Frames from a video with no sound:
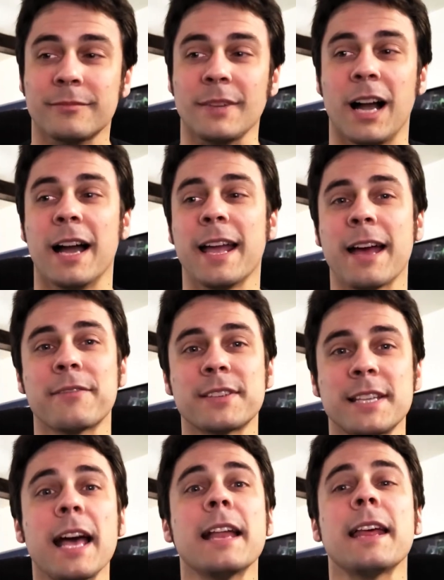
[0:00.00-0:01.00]
I have
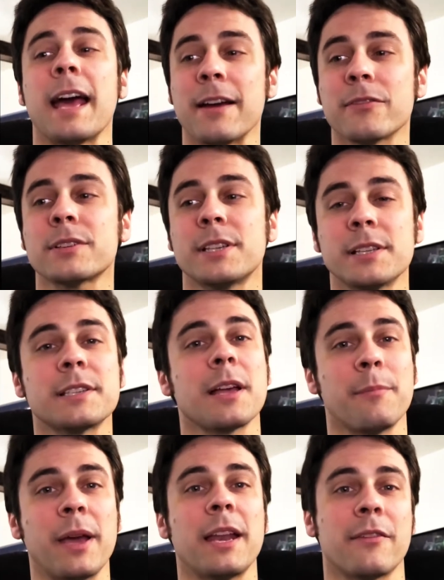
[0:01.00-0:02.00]
said ever since I
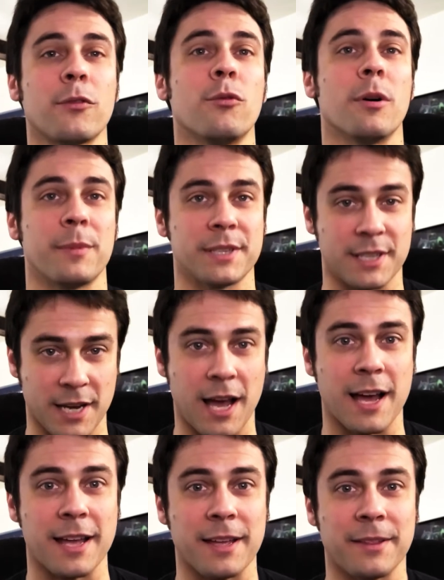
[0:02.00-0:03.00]
made Everyone Must
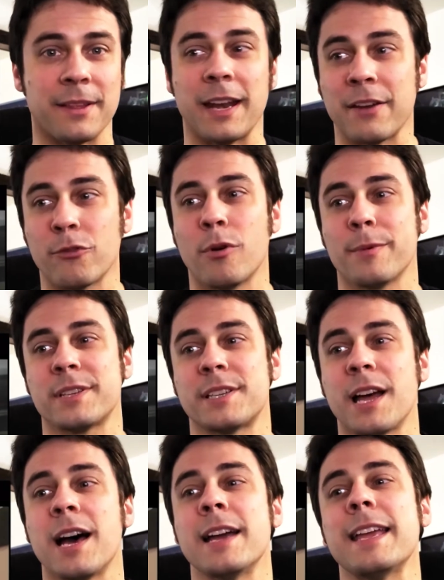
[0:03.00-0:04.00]
Die that Everyone Must
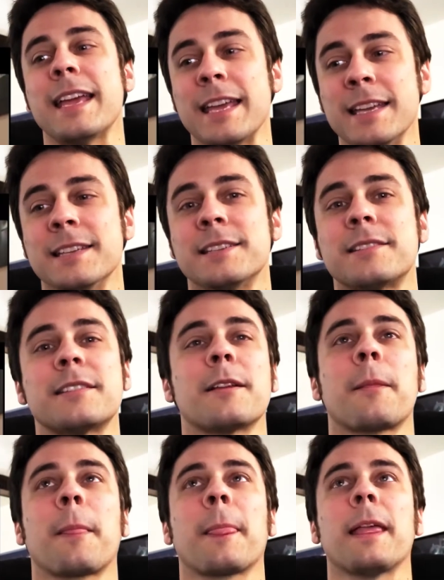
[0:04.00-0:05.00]
Die is,
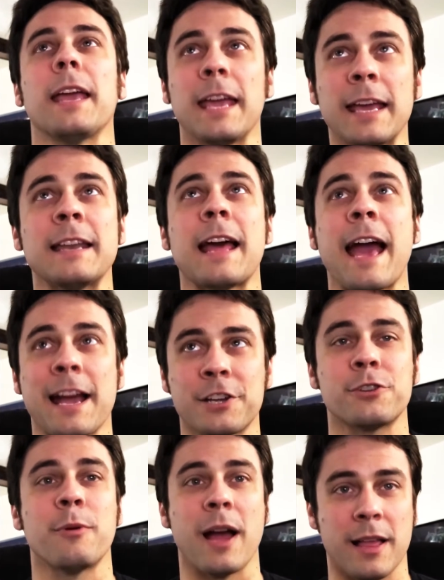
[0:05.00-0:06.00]
in
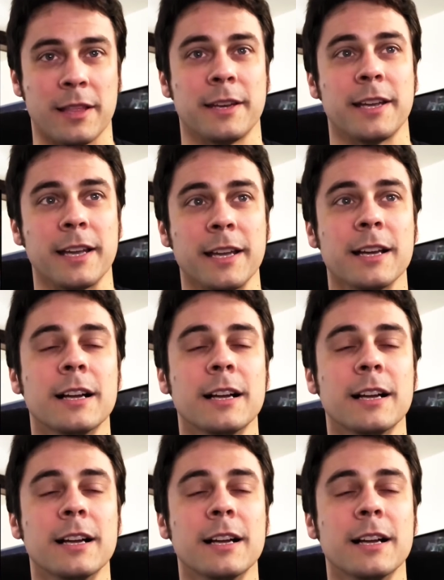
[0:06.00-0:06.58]
actuality,